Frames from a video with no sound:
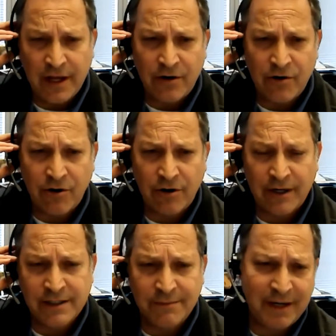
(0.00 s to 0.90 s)
Or
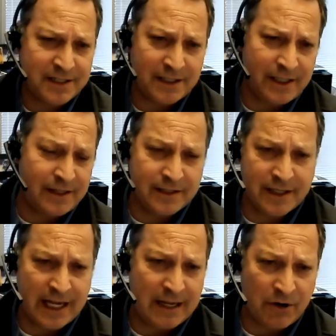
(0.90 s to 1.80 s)
is it basically the
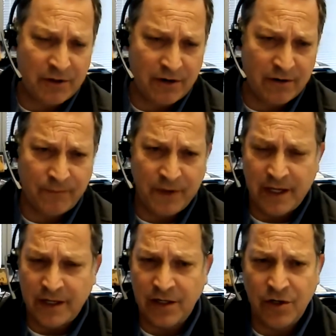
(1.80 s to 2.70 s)
same? Are there
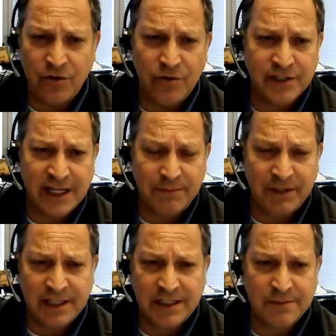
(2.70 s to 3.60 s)
new
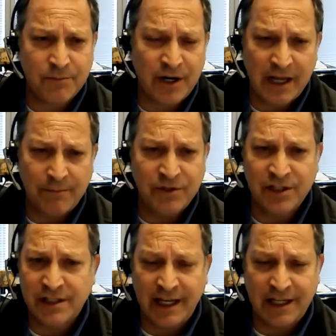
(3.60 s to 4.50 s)
settlements that spring up
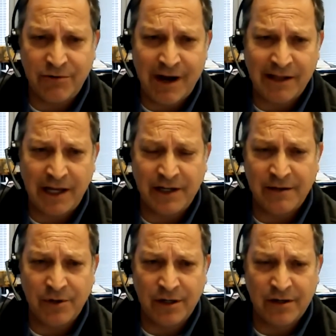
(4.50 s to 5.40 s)
just like you outlined in the
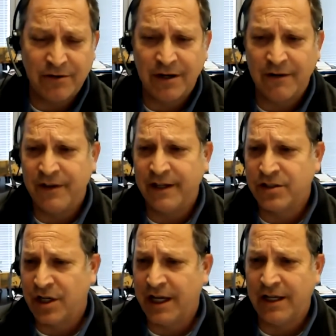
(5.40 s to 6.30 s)
book, or have things
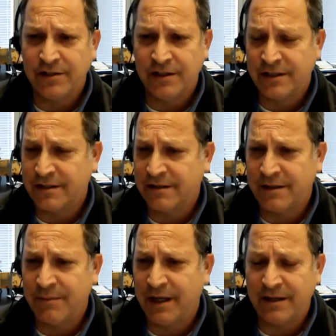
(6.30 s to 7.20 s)
changed? Does it
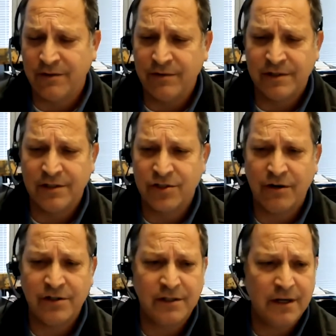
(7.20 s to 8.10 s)
depend on who's in
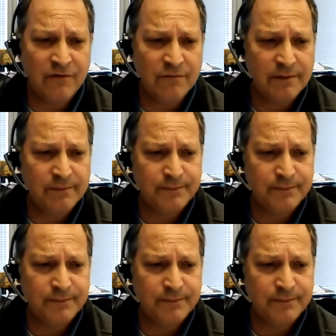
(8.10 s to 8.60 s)
charge in the government?